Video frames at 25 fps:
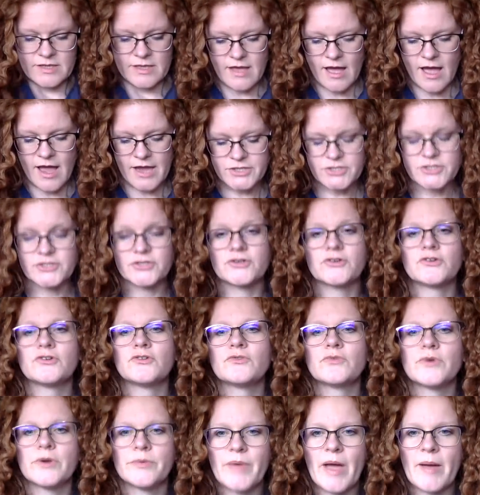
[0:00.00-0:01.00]
I
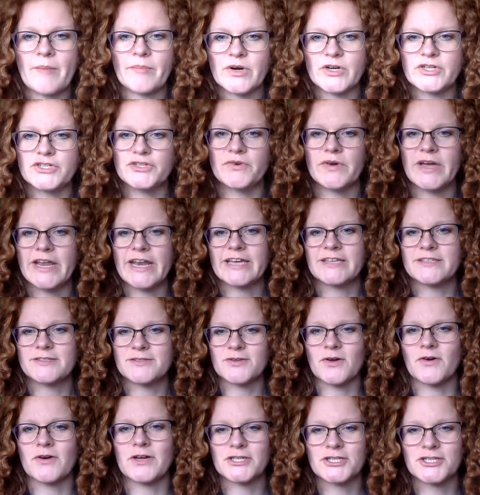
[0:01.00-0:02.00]
do remember doing it,
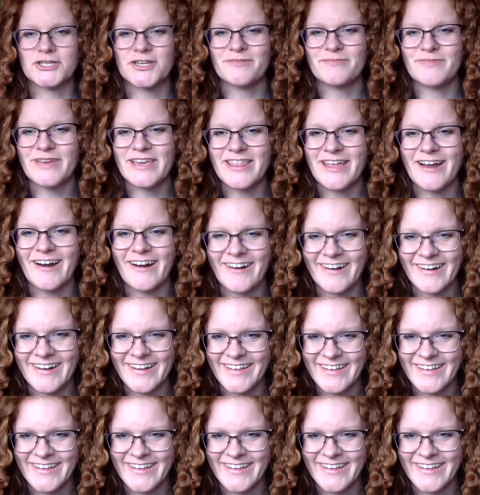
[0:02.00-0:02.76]
so it should be there.